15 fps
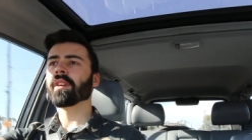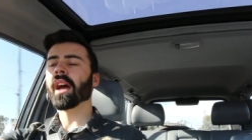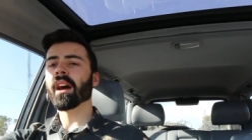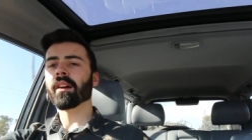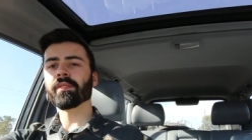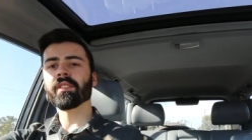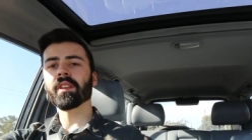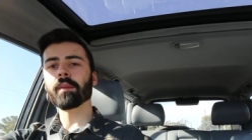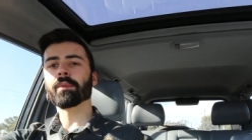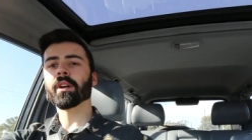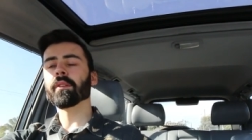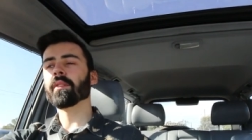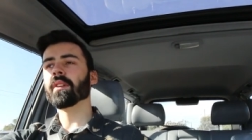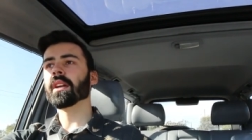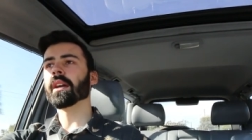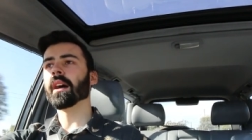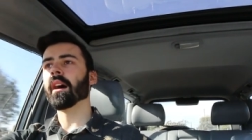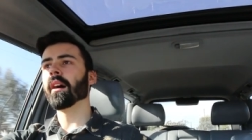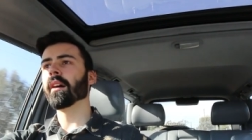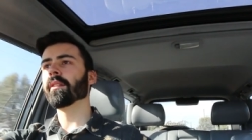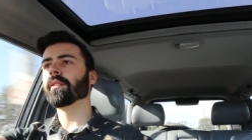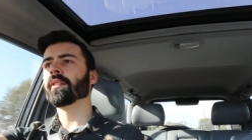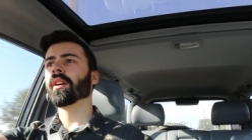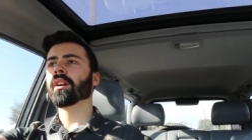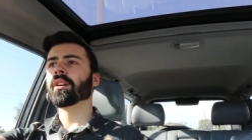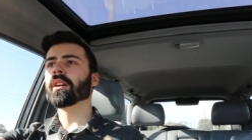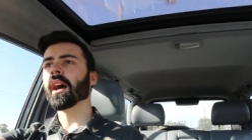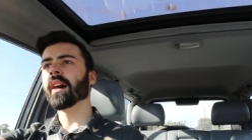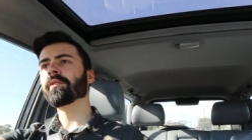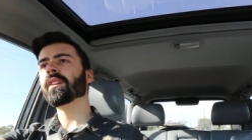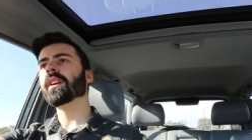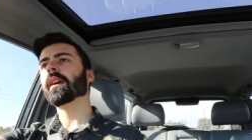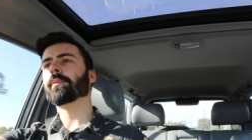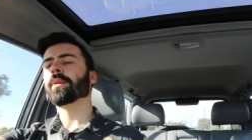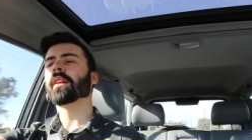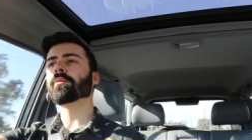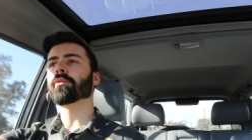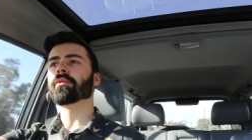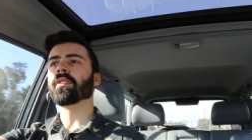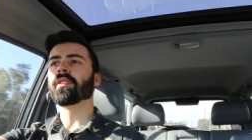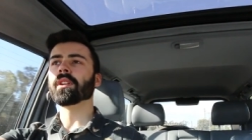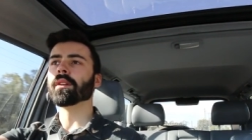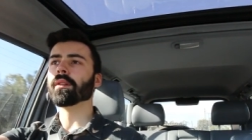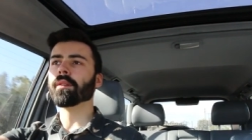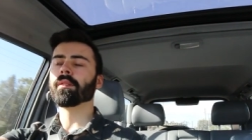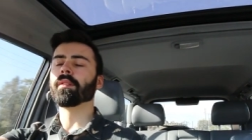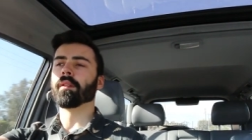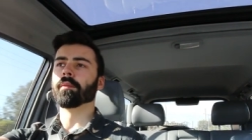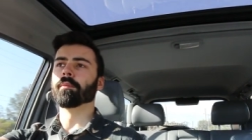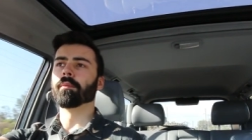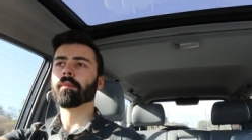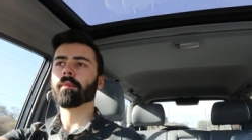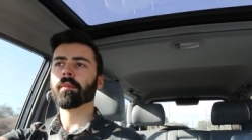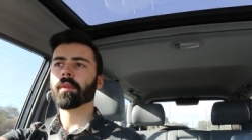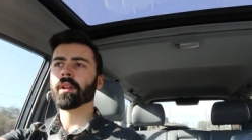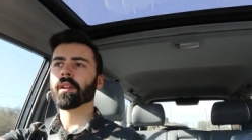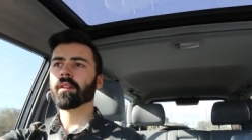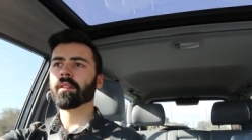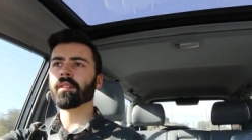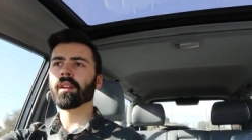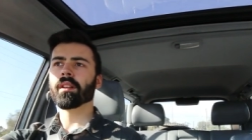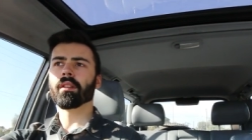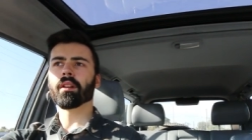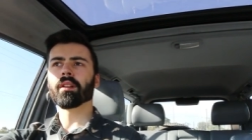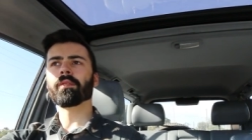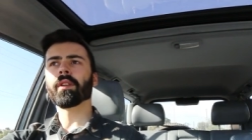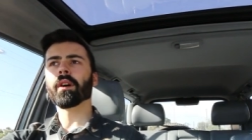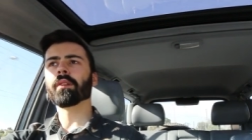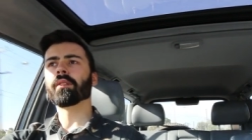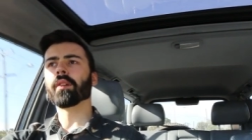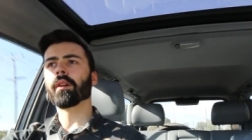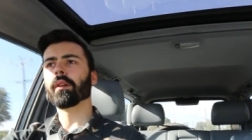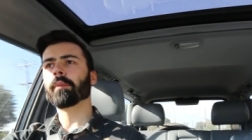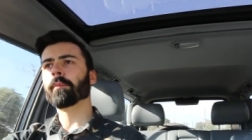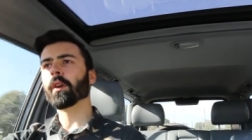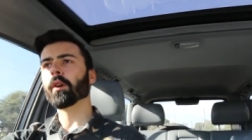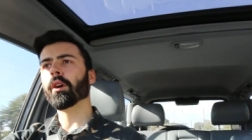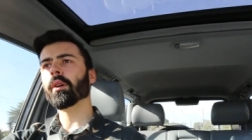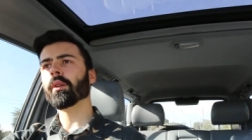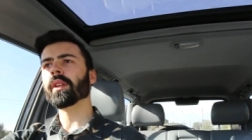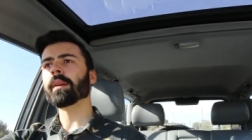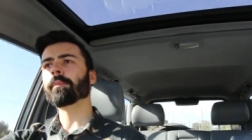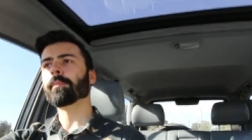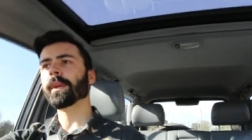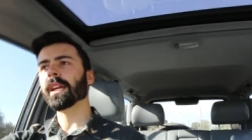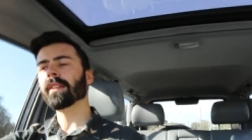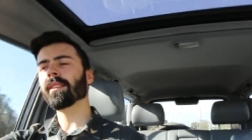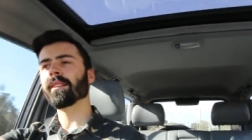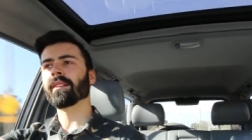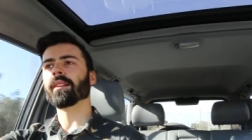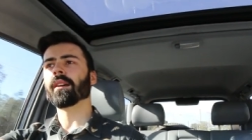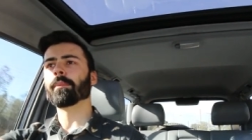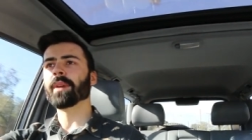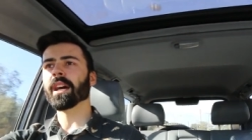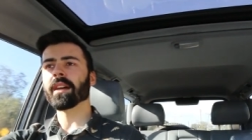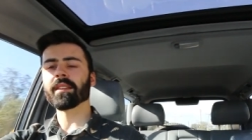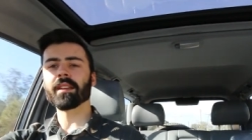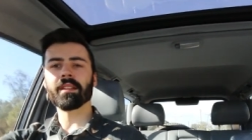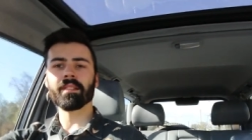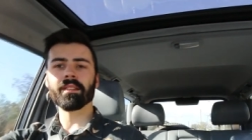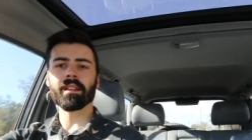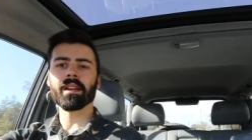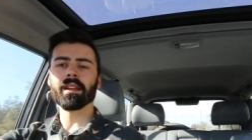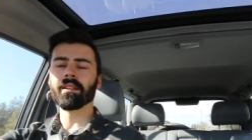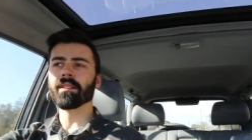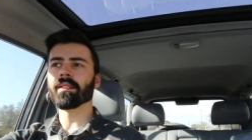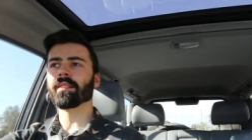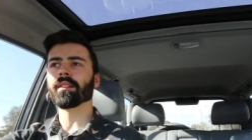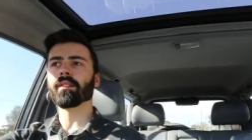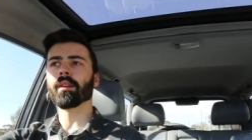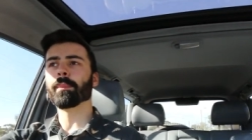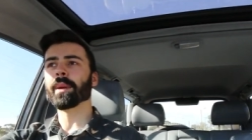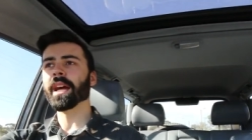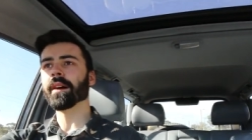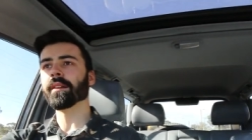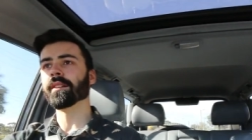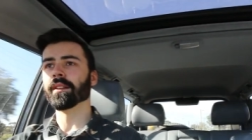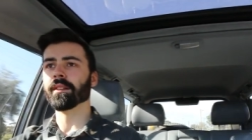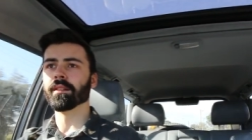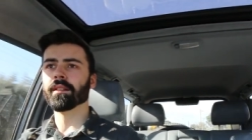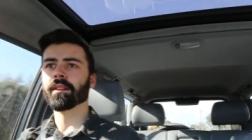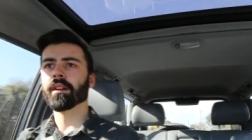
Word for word: you have seatbelts in cars, you have to get people to use them. See, a lot of those early myths about these things still abounded.